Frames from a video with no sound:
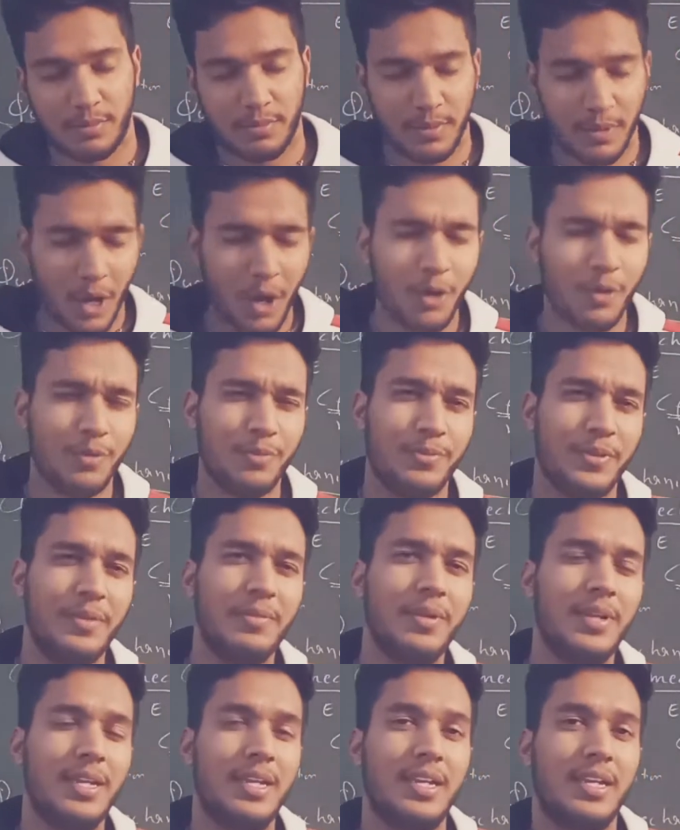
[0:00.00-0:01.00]
Now
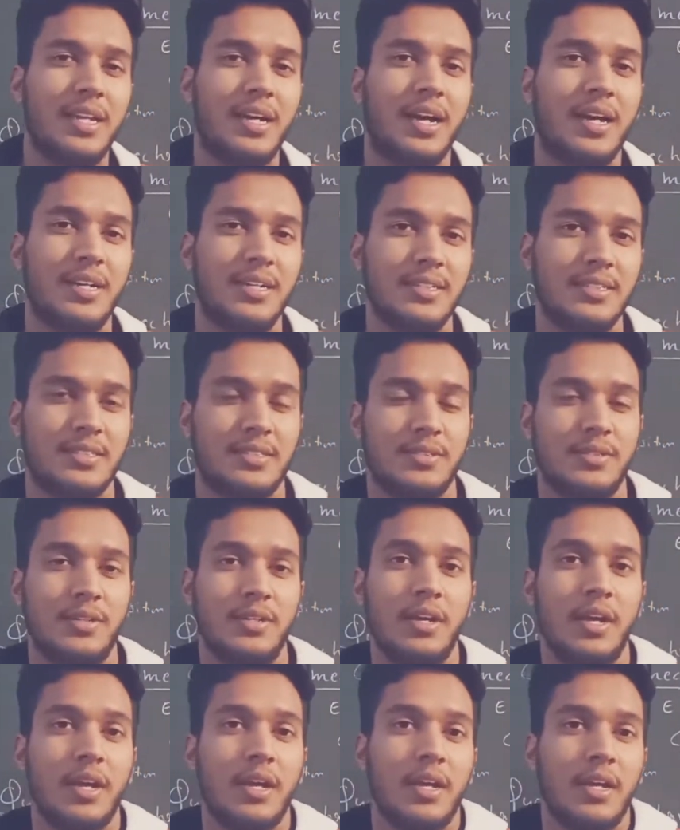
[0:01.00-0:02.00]
we will
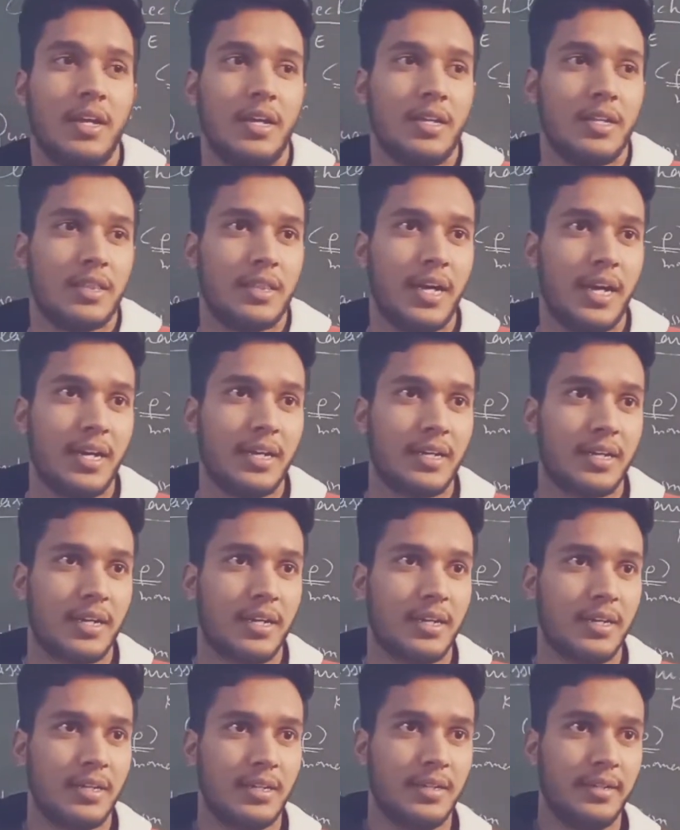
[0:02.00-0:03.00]
understood
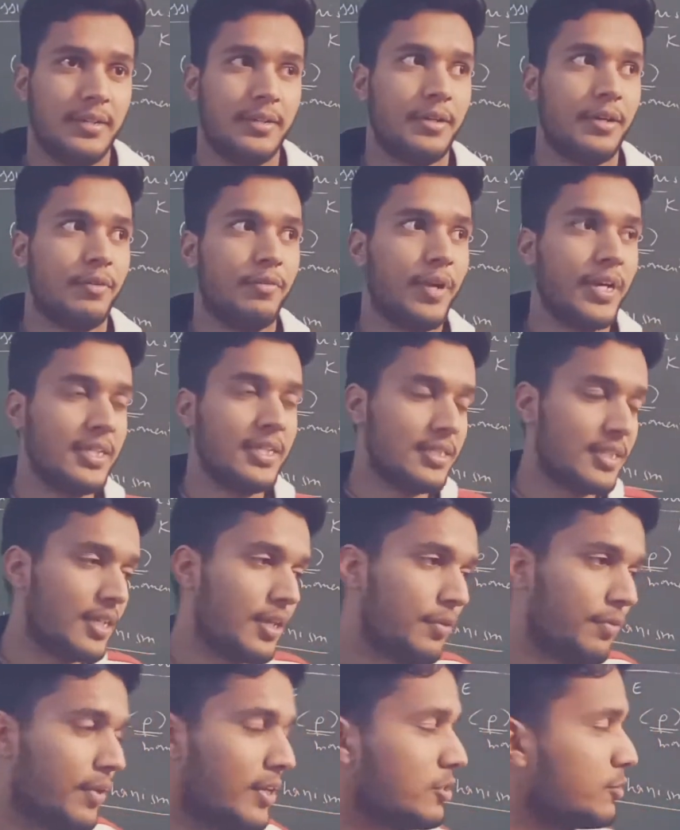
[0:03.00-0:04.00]
that what is the
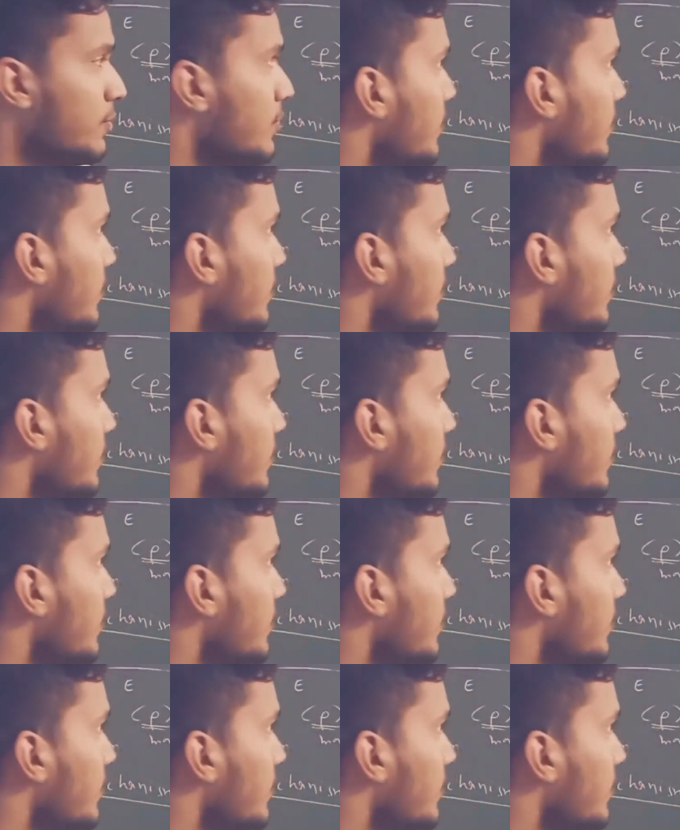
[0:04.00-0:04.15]
difference